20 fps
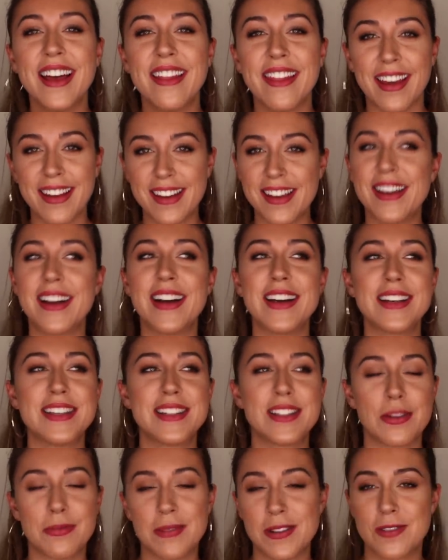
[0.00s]
Thank you
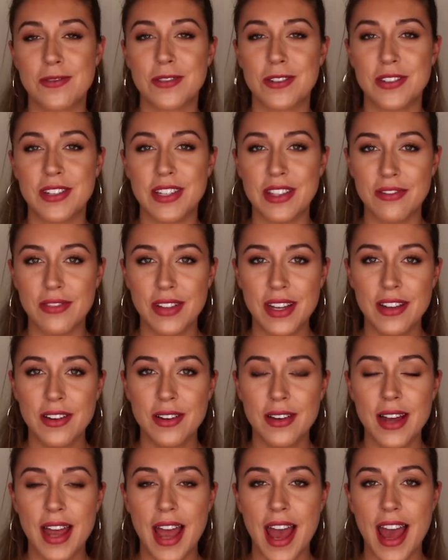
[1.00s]
guys so much for watching the video,
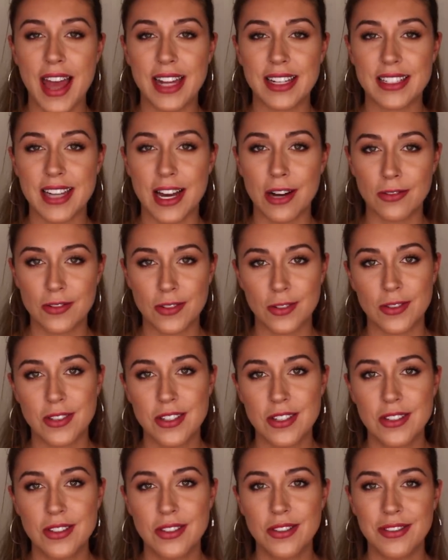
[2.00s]
and I will talk
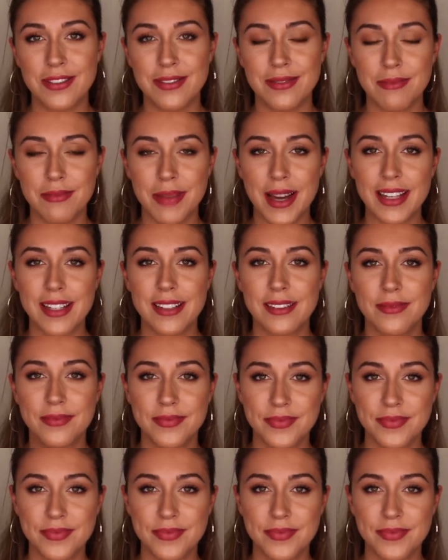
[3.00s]
to you soon. Bye!